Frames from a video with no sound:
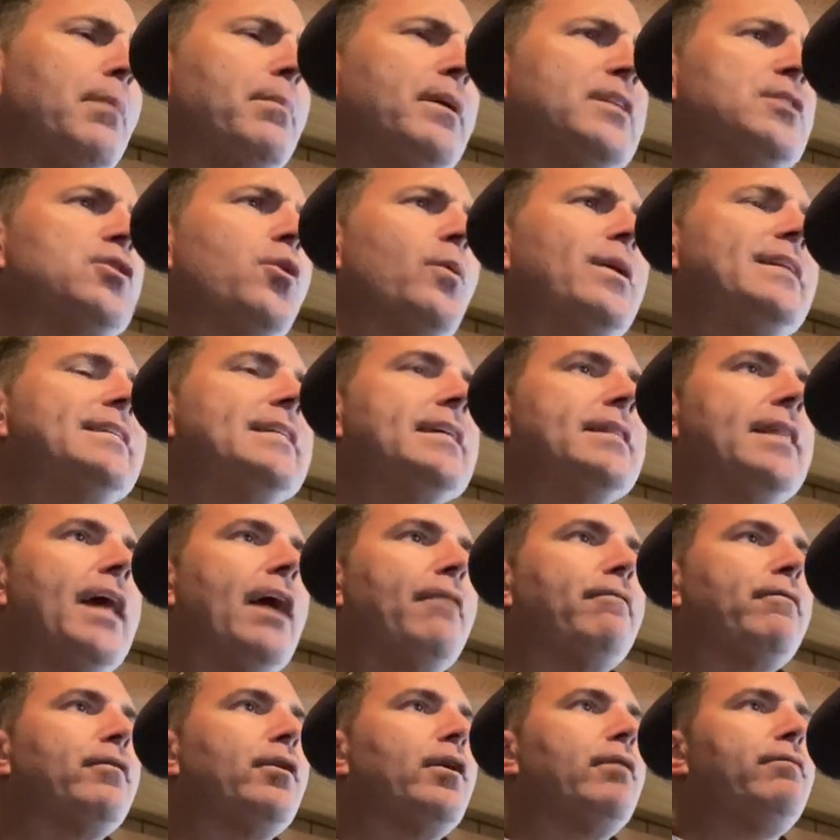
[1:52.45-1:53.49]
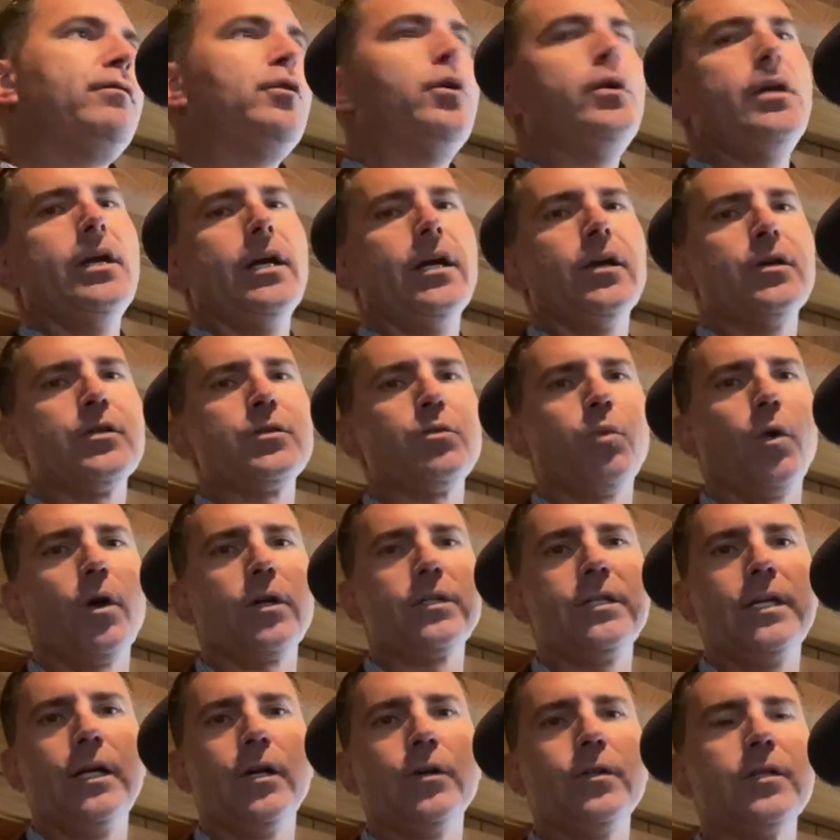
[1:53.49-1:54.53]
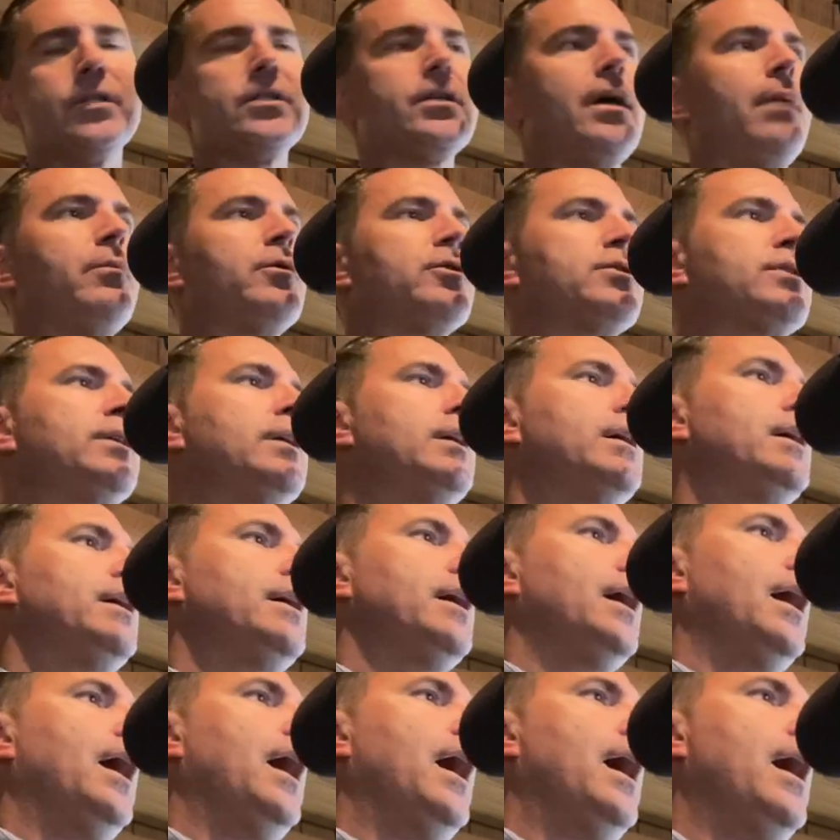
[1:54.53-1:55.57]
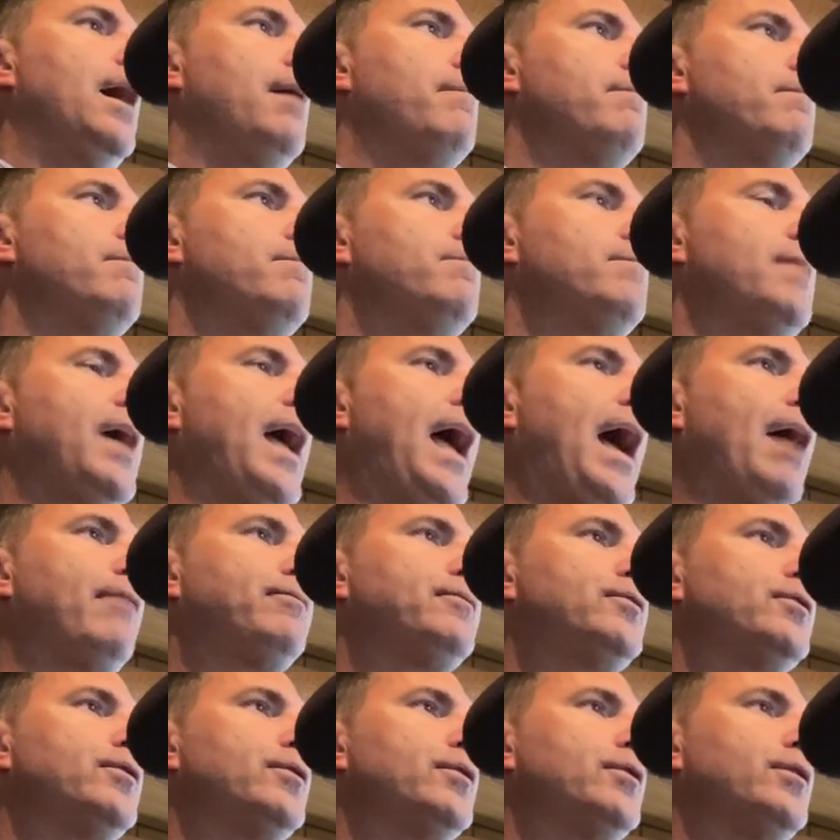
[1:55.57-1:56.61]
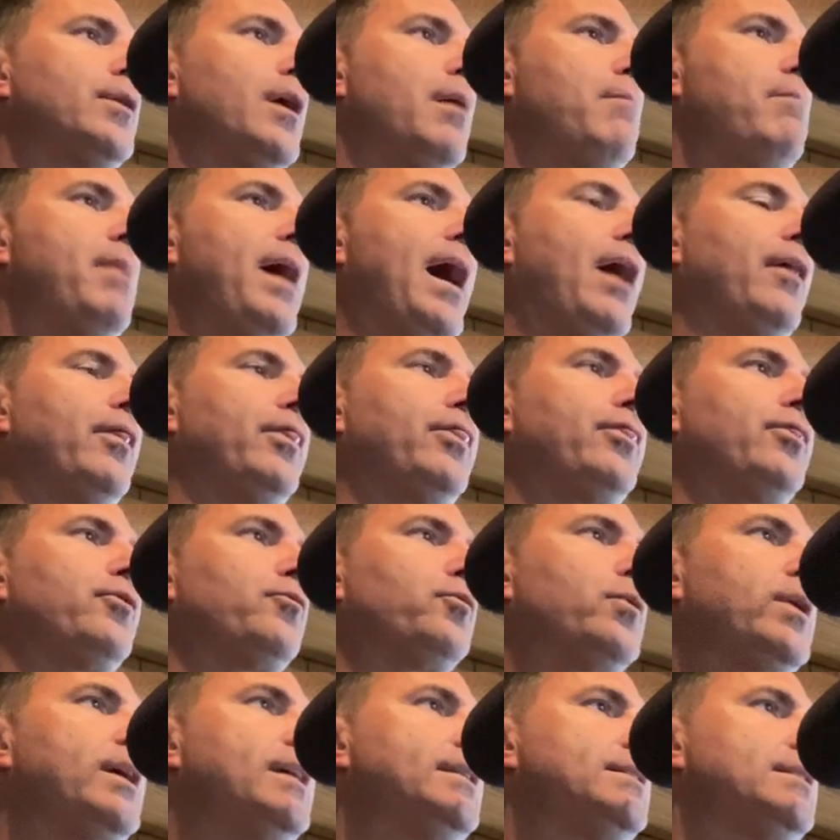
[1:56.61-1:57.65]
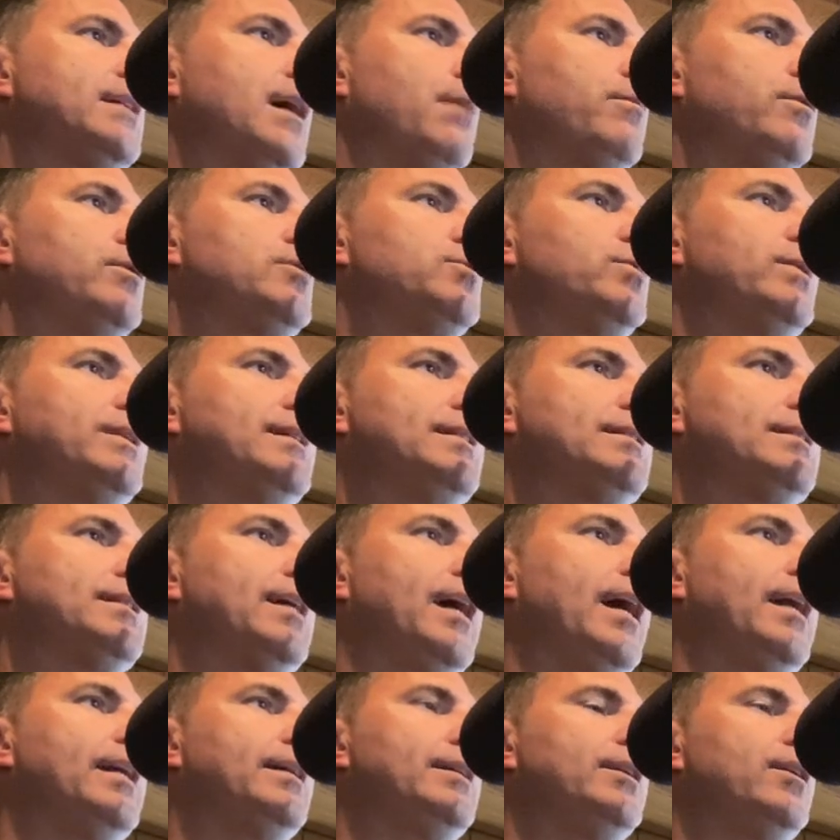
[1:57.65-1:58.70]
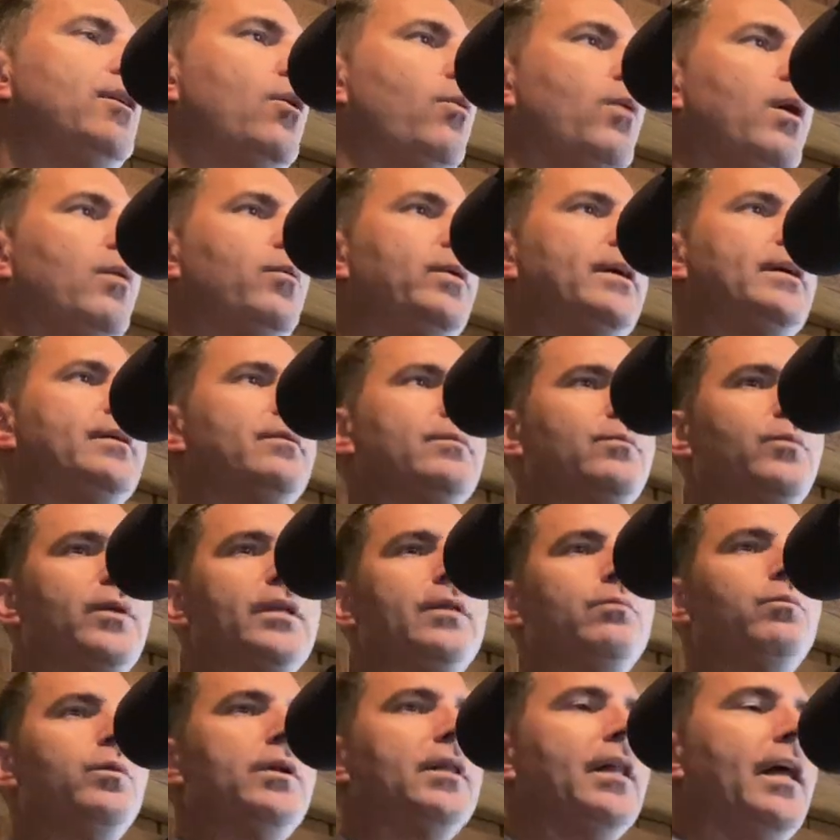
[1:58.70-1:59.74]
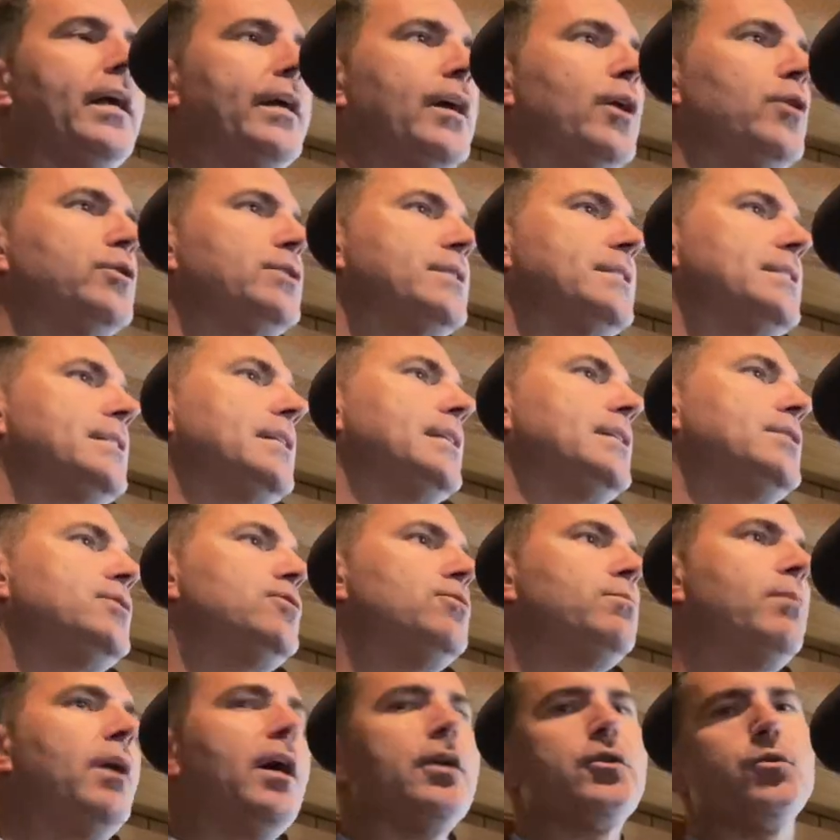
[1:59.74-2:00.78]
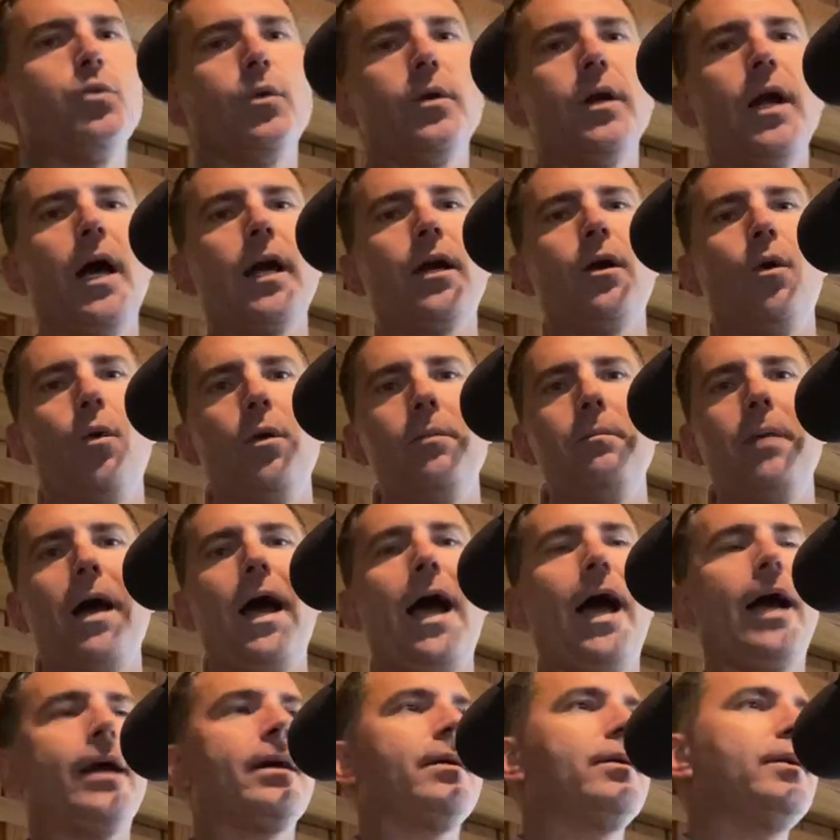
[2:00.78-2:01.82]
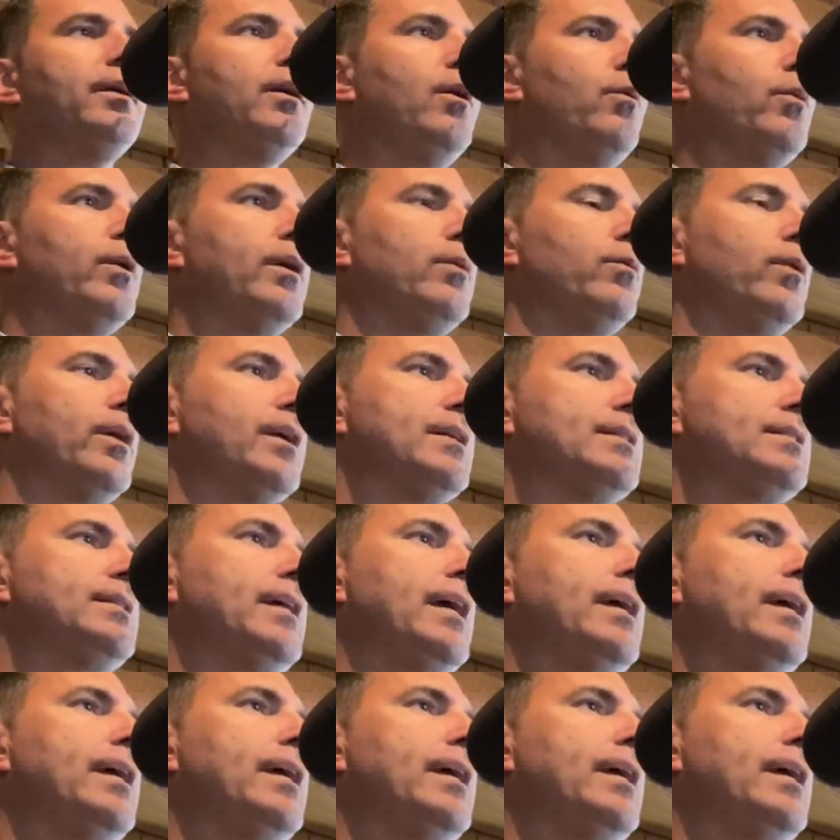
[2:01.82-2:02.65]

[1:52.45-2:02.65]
But so we did that for a few years. Worked here in the summers. Um, after about three summers, we decided, you know what, we we, we like Ocean City too much. We're not going back. You know, we're we're going to